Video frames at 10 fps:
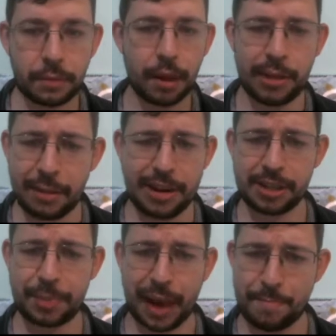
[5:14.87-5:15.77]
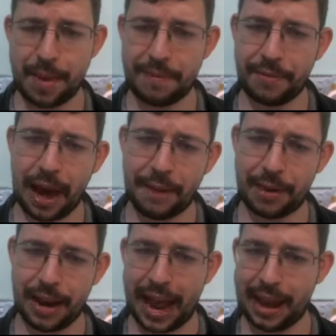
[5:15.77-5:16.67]
Well, then we just play b5,
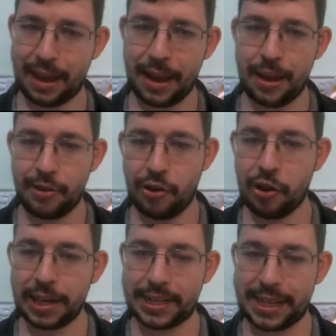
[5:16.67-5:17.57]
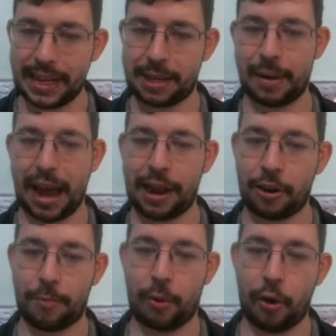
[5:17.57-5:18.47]
and hey, you got the center, but I got
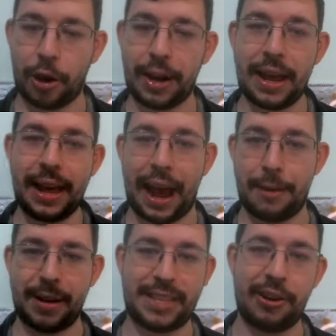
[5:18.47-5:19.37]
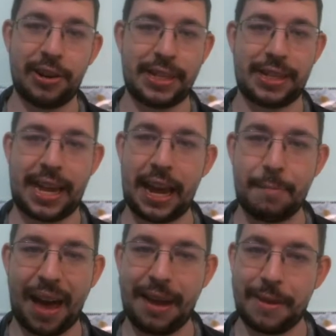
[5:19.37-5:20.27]
a pawn, and the material is king,
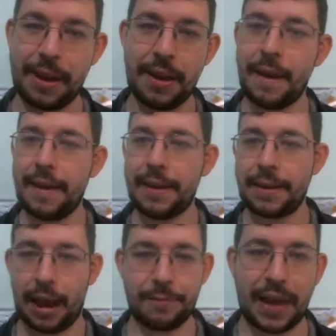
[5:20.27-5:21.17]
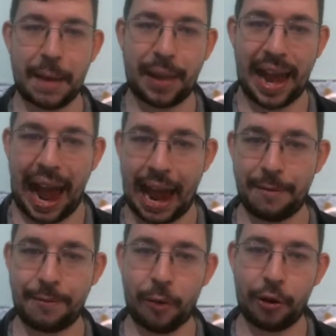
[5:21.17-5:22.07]
baby. Now, if they play
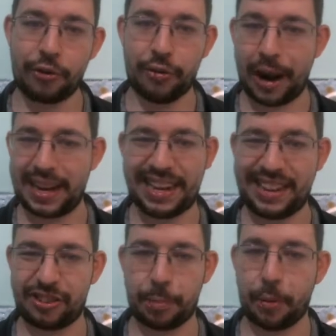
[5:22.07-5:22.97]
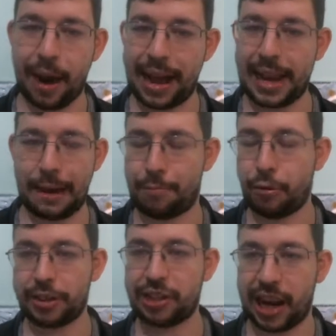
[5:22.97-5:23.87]
a4, trying to chip away at that
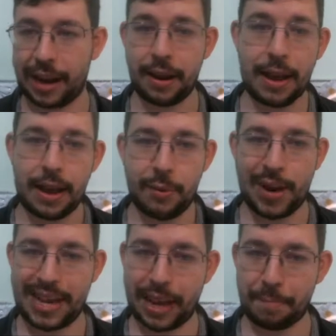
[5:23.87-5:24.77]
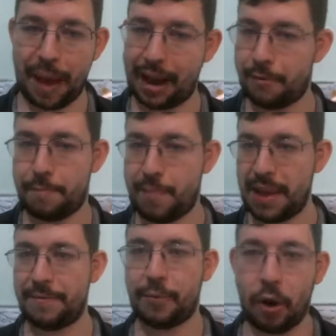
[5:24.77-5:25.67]
pawn chain, we kick him back with
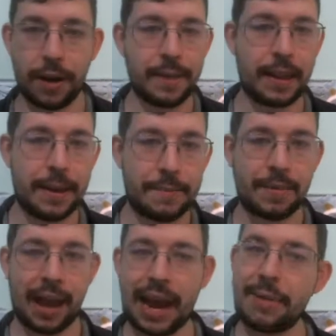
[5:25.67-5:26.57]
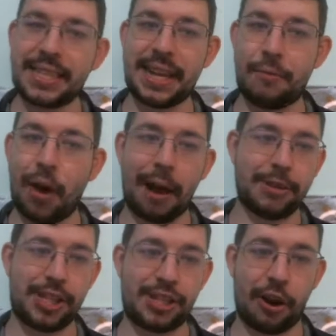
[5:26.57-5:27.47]
b4. And now we see why it
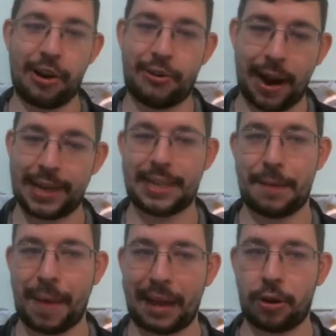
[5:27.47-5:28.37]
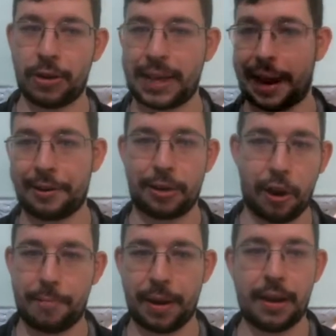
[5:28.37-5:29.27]
was so great to keep that long diagonal
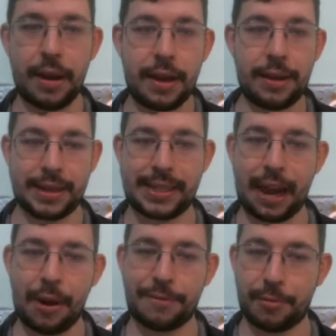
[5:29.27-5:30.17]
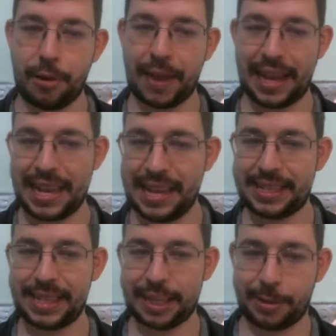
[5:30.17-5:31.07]
open. Because now after a move like
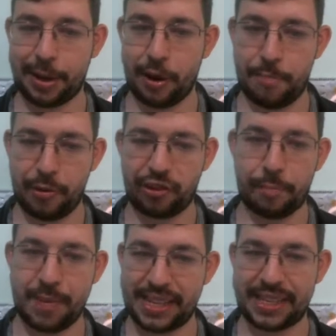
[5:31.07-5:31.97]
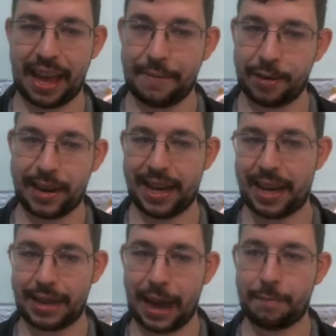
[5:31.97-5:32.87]
e6, we can go bishop b7, we can
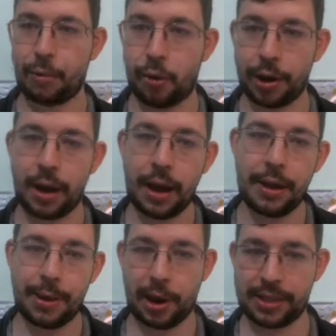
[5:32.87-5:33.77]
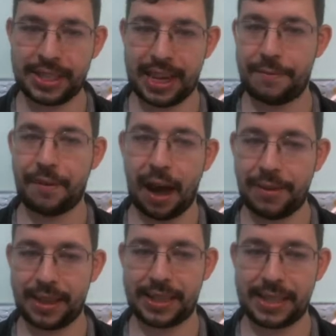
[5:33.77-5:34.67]
hit that pawn, we go c5,
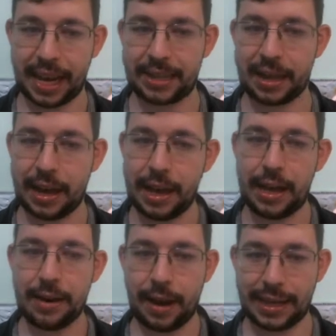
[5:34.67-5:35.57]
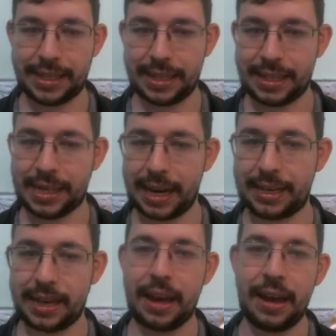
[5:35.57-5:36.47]
hit the center, knight's in the
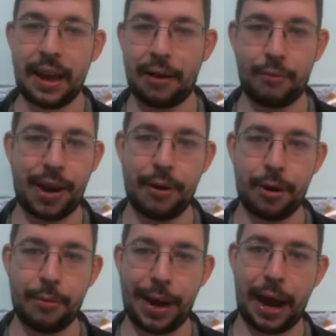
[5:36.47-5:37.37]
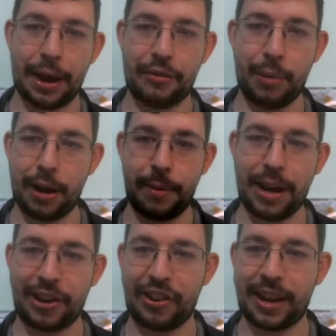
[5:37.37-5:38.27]
center, and we are a winner. Winner,
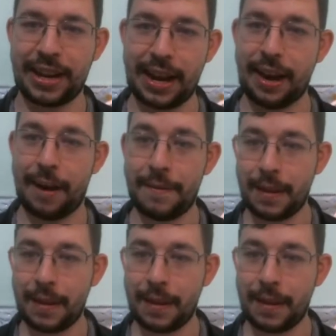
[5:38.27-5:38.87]
winner, chicken dinner.